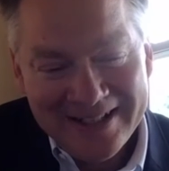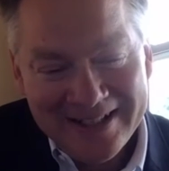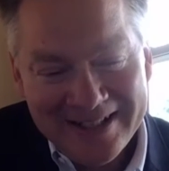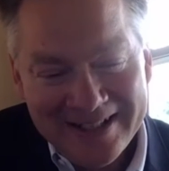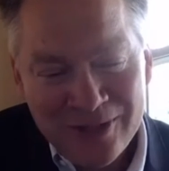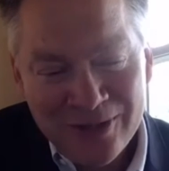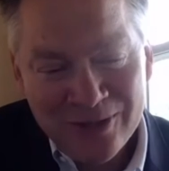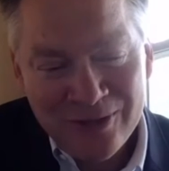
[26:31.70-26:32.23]
make
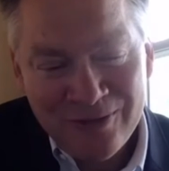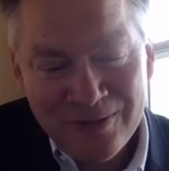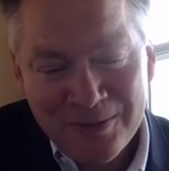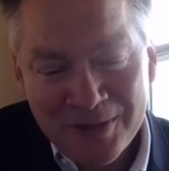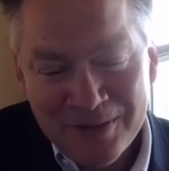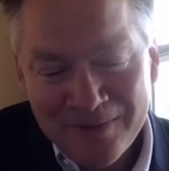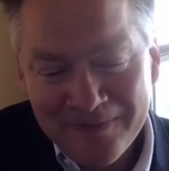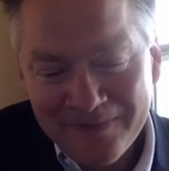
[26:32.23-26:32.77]
sure it's from
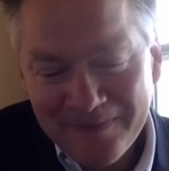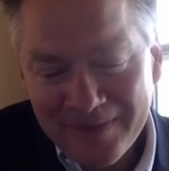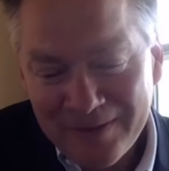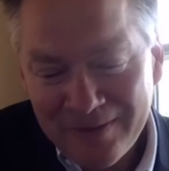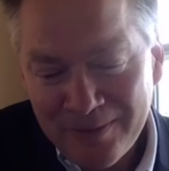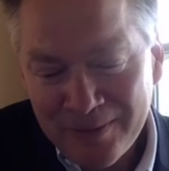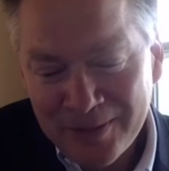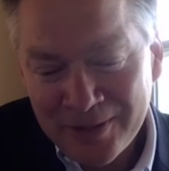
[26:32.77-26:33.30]
a
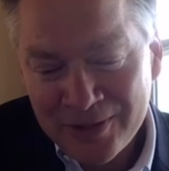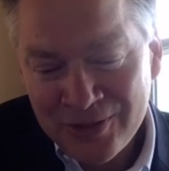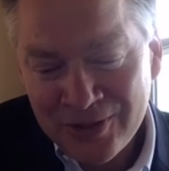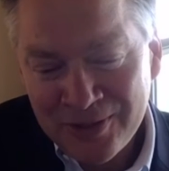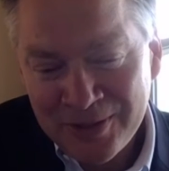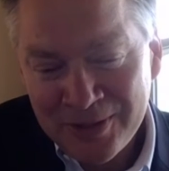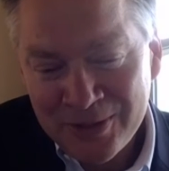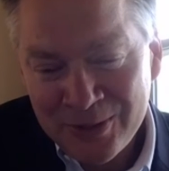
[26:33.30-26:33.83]

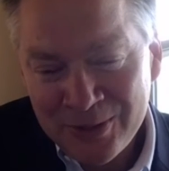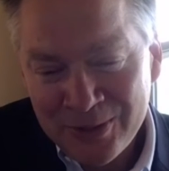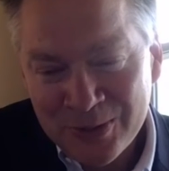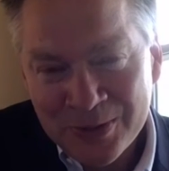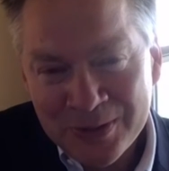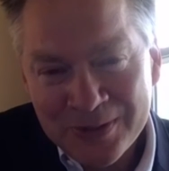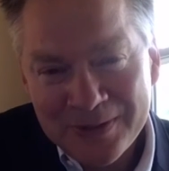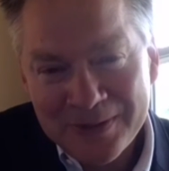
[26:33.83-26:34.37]
legitimate news
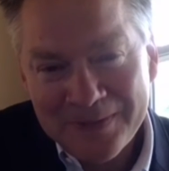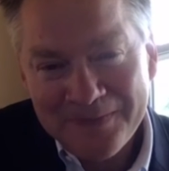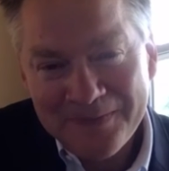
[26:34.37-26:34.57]
source.